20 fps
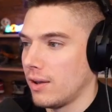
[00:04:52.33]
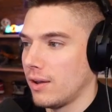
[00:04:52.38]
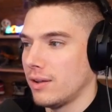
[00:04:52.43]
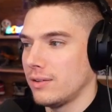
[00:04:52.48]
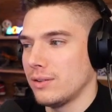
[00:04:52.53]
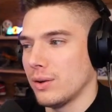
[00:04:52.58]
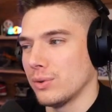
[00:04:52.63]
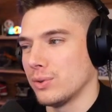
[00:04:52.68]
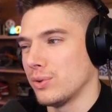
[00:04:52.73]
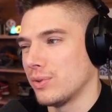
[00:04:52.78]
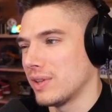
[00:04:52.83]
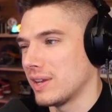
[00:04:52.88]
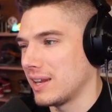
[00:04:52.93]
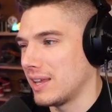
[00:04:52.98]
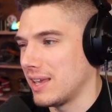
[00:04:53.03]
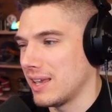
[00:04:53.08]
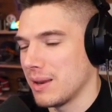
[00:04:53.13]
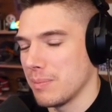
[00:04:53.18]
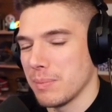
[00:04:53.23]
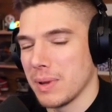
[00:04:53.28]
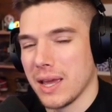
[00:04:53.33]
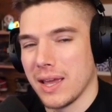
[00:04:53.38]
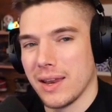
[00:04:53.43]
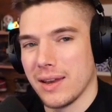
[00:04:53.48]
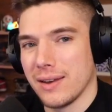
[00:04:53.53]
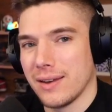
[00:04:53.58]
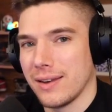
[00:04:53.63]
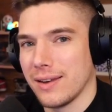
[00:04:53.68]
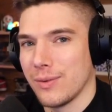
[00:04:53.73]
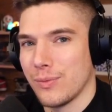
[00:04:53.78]
don't do that again,
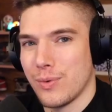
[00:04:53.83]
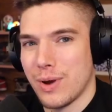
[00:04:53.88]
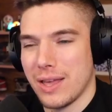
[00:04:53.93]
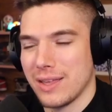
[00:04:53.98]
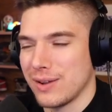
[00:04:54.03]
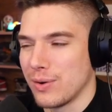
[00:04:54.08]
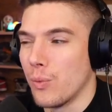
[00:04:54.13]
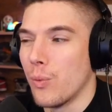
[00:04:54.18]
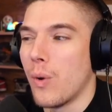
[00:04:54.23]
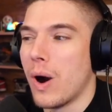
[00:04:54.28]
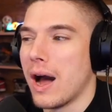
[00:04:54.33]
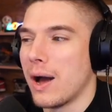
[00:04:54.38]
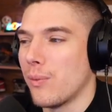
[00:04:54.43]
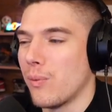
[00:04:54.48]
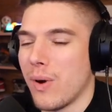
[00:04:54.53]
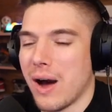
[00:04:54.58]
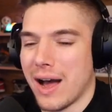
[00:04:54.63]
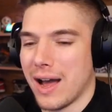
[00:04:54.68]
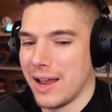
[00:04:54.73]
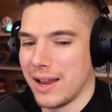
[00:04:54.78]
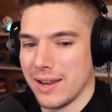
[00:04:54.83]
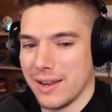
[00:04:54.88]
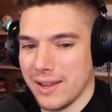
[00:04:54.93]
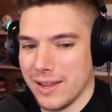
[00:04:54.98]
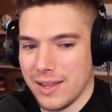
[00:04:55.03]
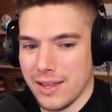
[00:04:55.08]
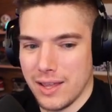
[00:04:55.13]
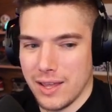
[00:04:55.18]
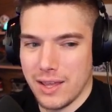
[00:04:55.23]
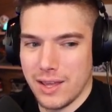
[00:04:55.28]
man. Why? Why?
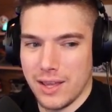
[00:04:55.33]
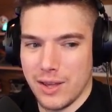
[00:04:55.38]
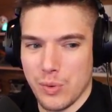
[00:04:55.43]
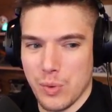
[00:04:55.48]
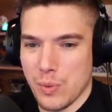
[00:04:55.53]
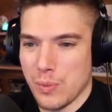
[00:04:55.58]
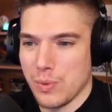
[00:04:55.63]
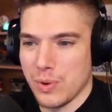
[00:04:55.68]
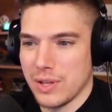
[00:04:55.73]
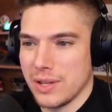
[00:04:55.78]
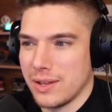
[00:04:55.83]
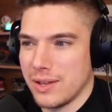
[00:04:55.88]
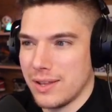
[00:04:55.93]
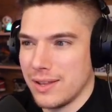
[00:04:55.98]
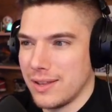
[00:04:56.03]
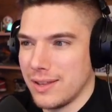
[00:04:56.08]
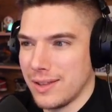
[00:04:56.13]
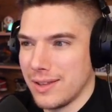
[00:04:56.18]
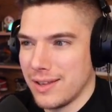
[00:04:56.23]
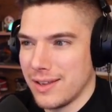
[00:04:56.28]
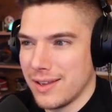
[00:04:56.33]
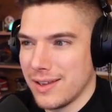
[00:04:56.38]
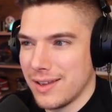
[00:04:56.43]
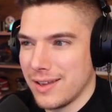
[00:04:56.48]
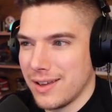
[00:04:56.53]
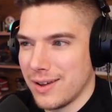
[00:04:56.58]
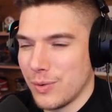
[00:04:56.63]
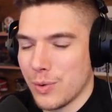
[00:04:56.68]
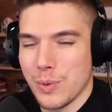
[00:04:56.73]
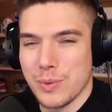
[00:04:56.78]
What
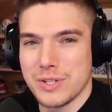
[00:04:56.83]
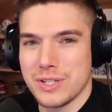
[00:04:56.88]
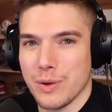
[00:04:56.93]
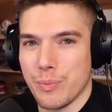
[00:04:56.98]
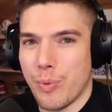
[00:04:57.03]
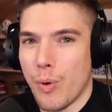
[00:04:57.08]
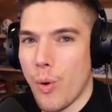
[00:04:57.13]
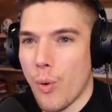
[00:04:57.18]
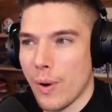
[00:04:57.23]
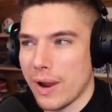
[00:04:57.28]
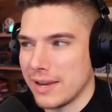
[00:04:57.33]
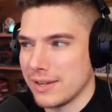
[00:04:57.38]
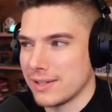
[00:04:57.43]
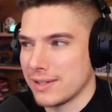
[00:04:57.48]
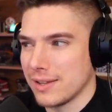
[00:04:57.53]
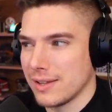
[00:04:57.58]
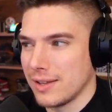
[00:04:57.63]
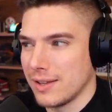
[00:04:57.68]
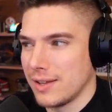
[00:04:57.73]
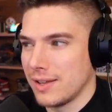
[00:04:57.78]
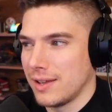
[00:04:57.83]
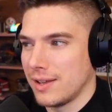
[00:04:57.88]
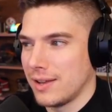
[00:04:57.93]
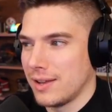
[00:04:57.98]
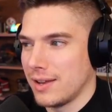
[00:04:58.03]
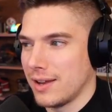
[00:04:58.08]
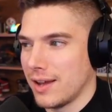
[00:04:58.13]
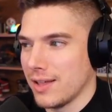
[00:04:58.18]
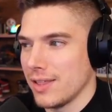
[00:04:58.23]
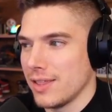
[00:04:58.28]
was the point?
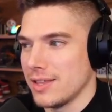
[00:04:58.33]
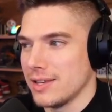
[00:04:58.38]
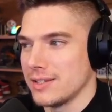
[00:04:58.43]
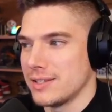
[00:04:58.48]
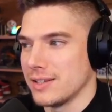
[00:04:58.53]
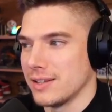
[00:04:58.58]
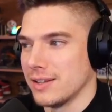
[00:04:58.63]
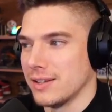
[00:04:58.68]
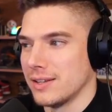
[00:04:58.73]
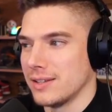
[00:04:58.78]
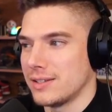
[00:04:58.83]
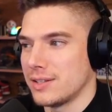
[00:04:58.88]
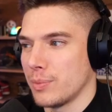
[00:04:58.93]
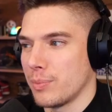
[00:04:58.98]
Other than to, to